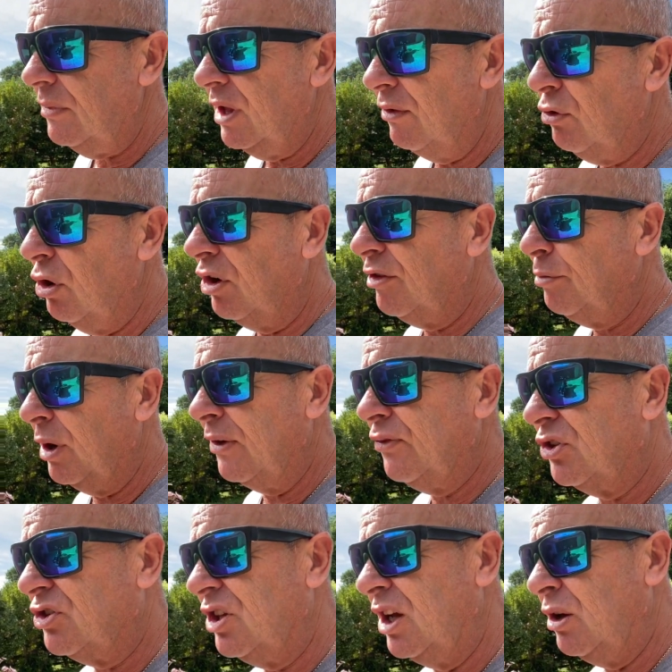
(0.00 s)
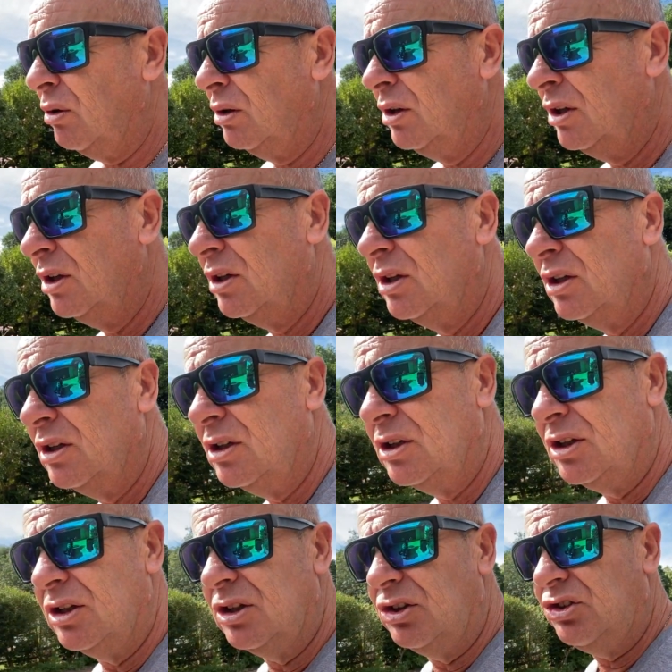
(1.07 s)
I've got this bike for sale.
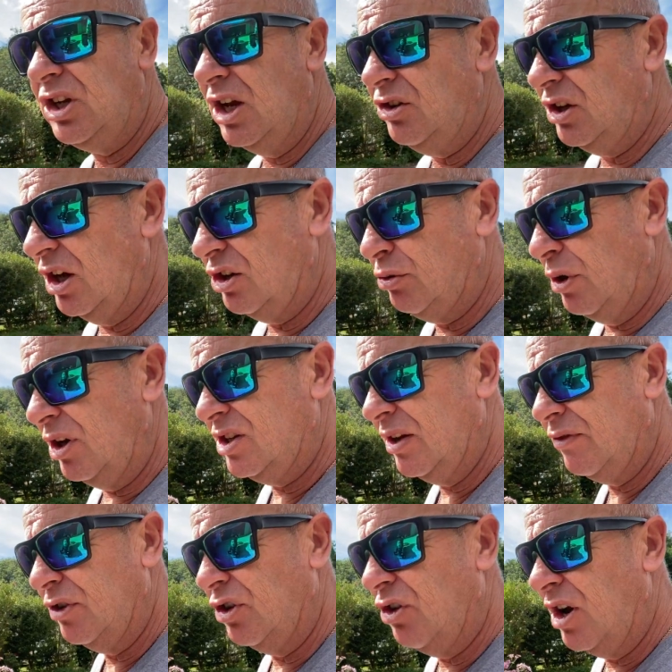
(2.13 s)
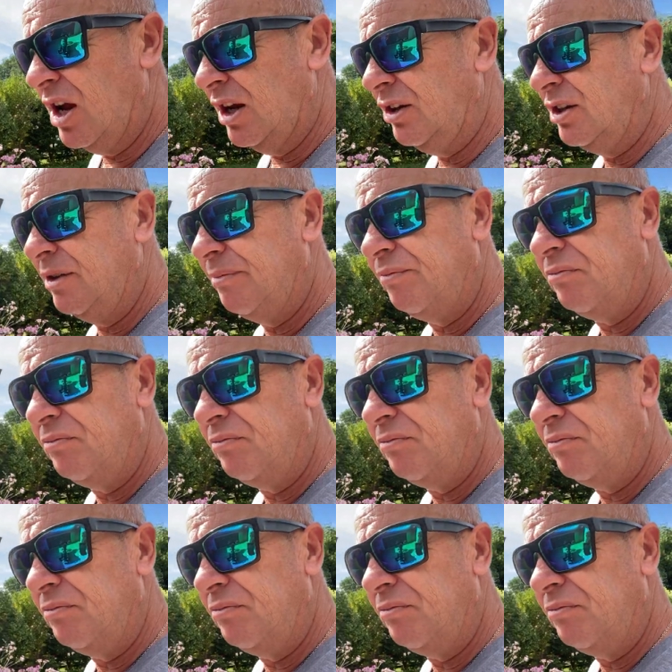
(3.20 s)
Change out 27 grand.